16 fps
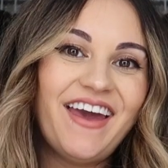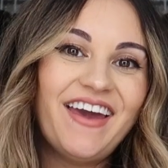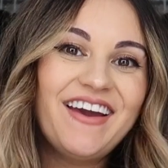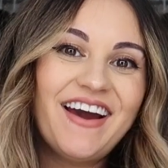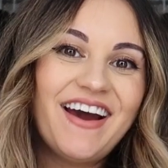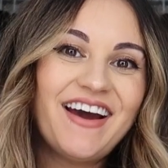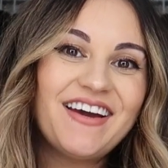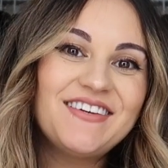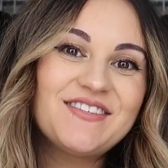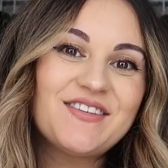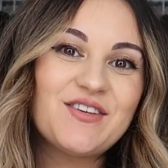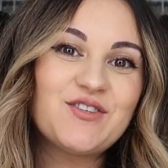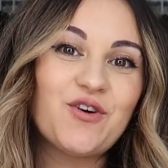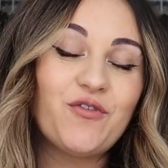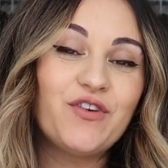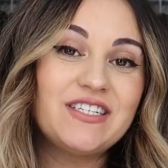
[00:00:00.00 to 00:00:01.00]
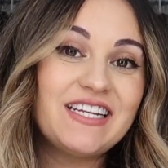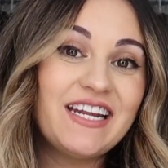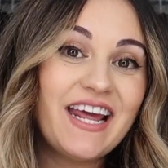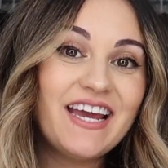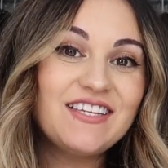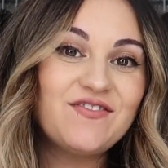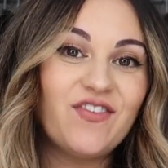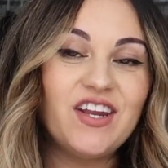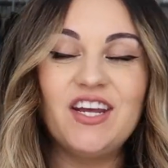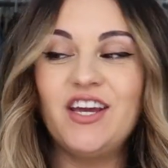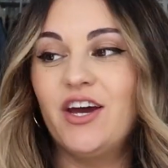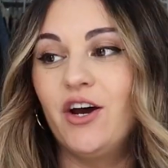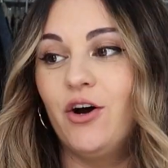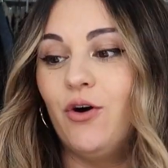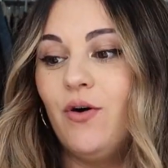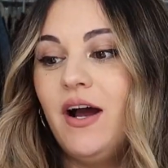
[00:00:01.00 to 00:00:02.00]
Hey guys, so for today's
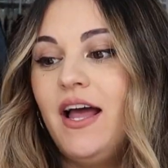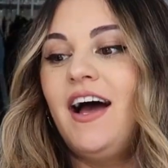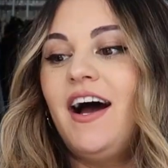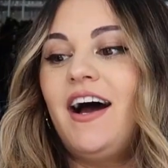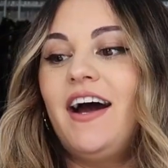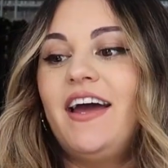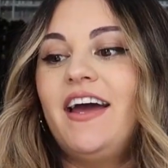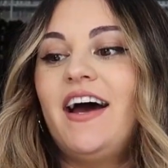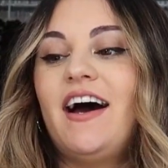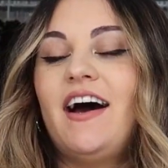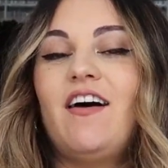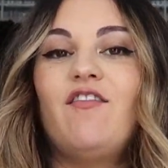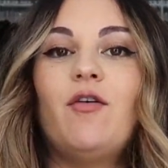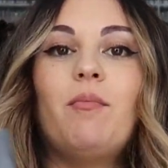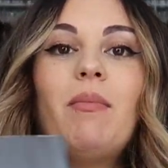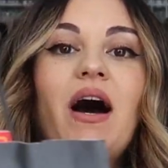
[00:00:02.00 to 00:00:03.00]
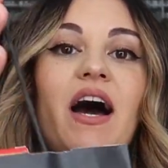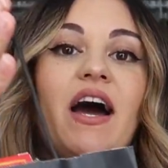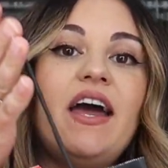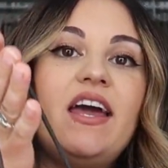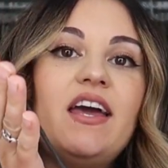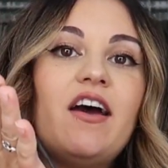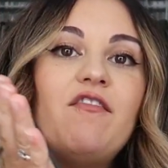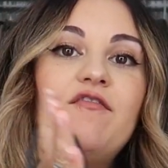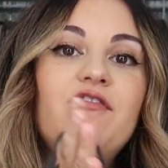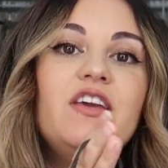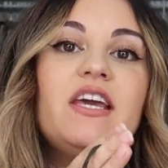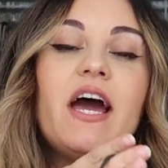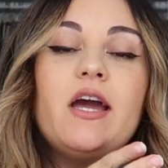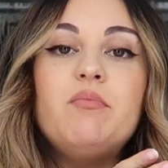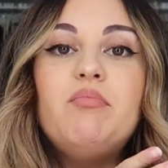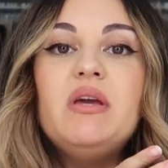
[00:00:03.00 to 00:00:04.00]
video, I have my
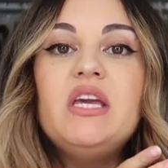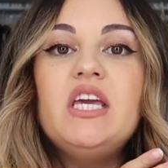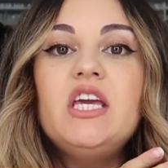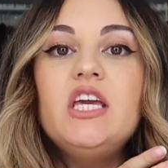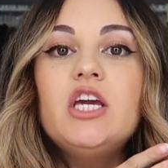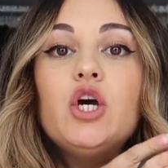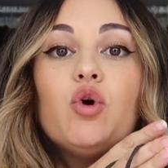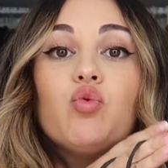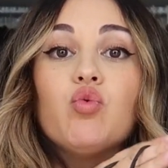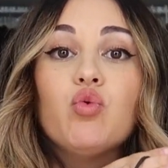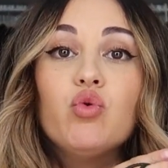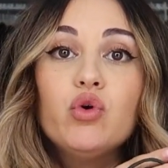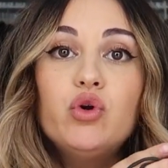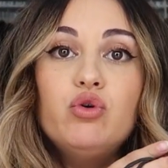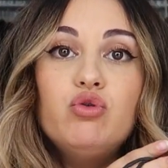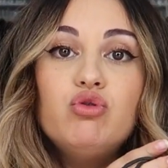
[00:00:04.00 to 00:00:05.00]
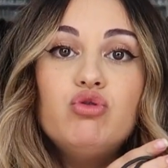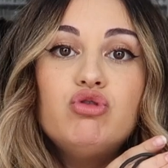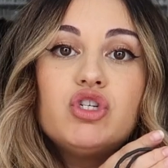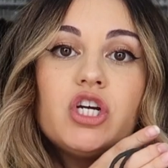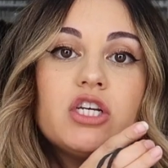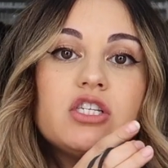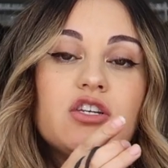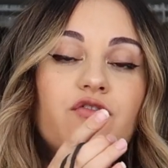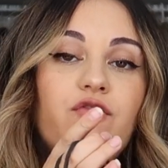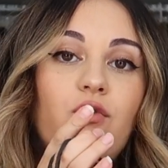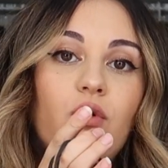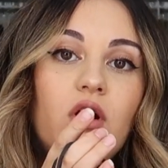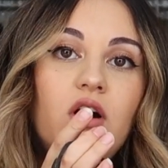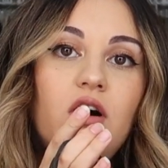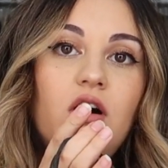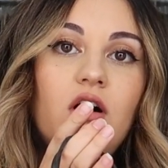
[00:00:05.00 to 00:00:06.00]
Vib Rouge
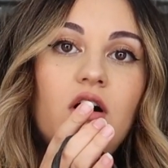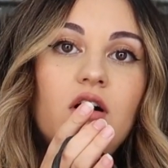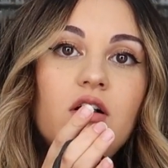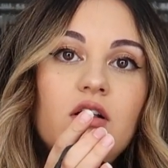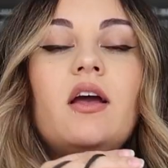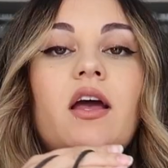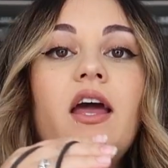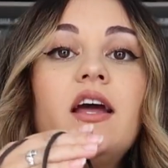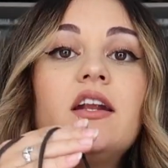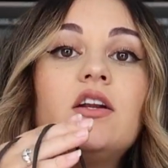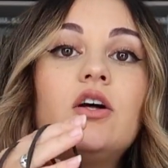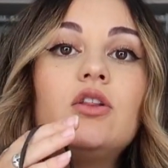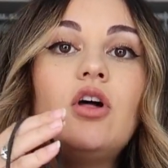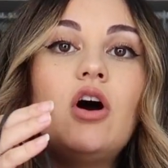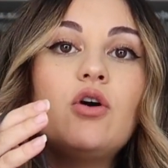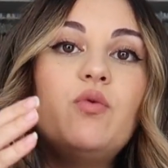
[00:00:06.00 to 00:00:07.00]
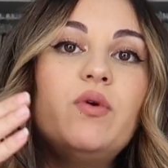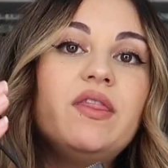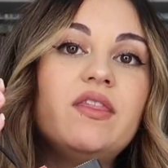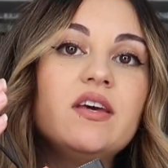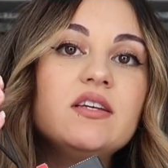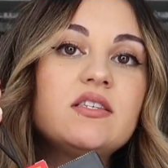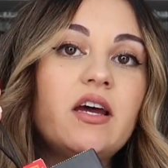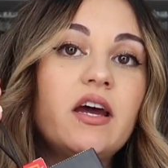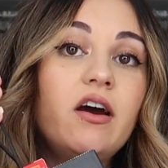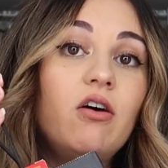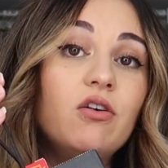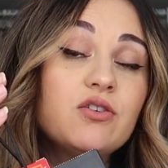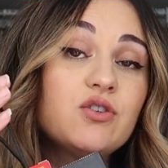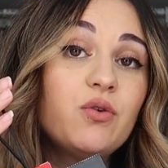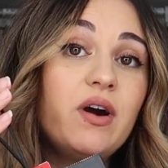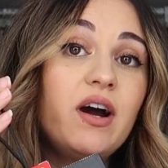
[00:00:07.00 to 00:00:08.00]
Sephora haul. And along with this, I
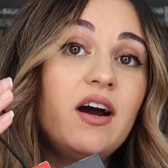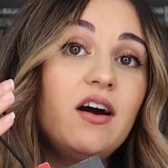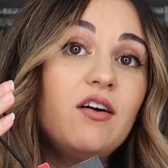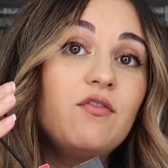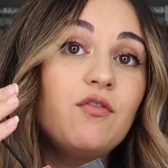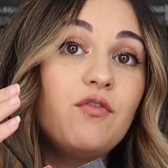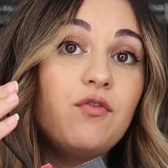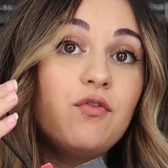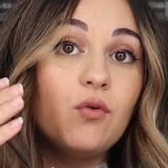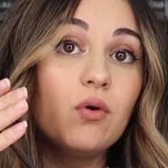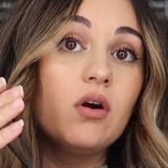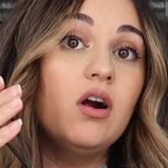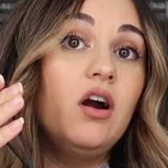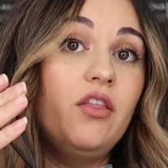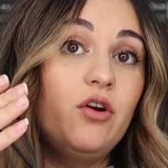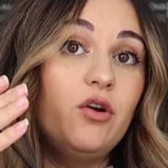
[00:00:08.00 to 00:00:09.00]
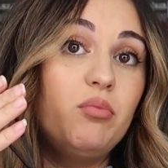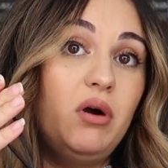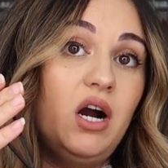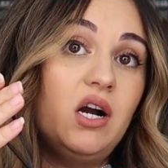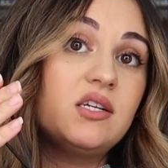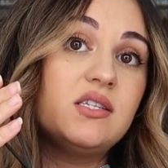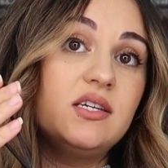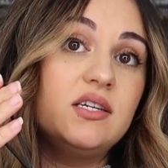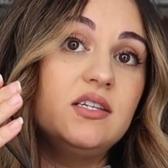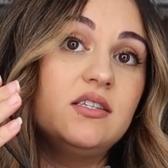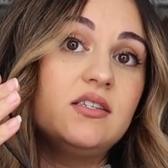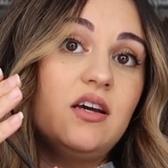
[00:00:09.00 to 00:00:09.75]
also have 4 other boxes